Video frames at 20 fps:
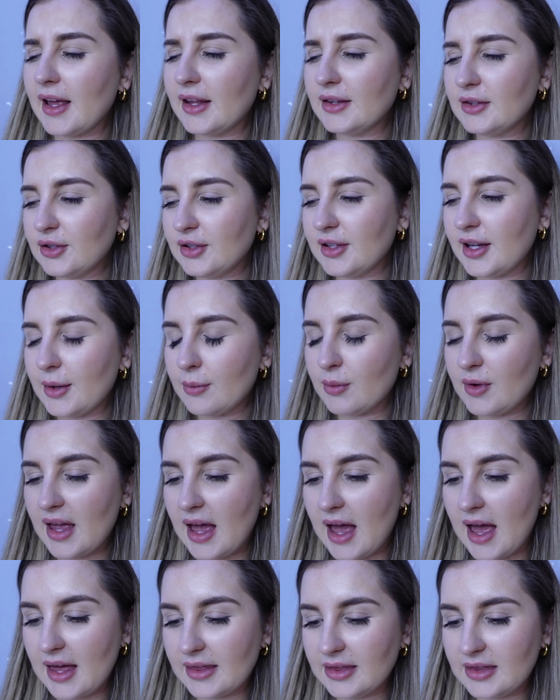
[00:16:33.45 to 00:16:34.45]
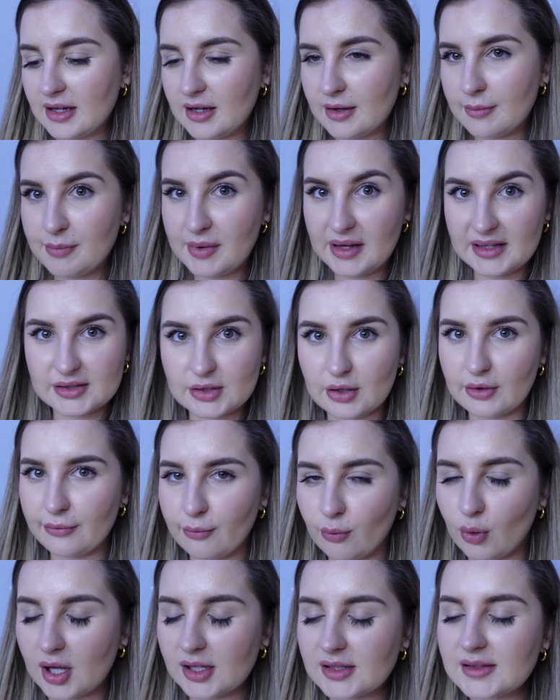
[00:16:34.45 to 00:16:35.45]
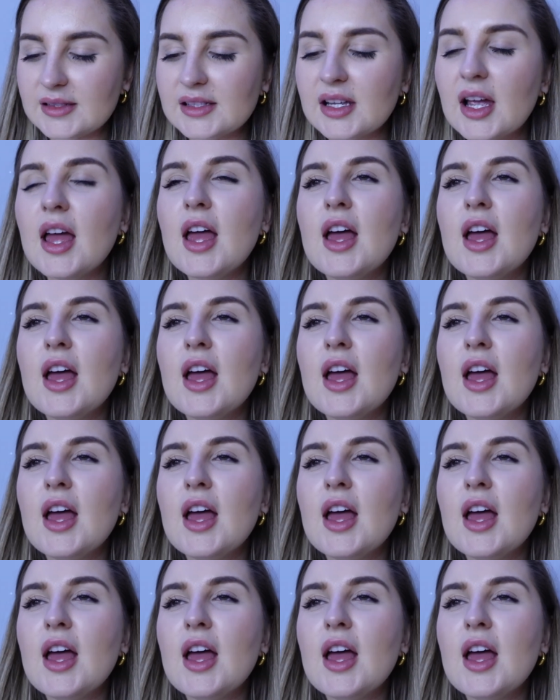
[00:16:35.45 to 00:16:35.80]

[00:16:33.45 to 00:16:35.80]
and today we had the biscuit ones.